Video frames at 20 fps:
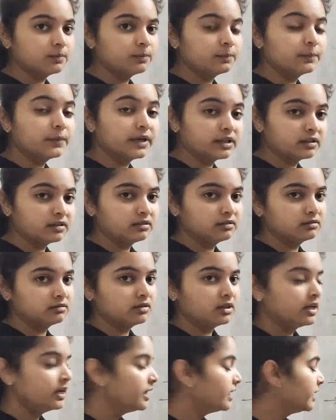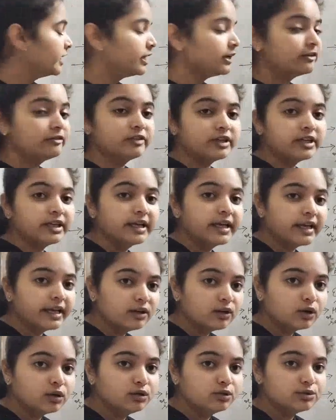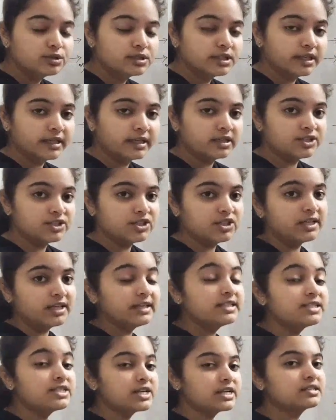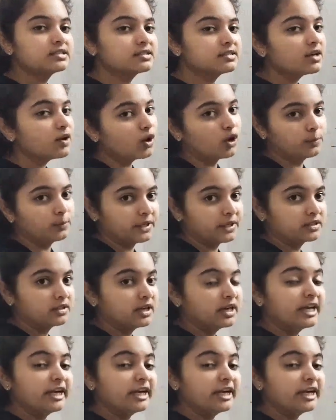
but if it gain or lose the energy, it changes the orbit.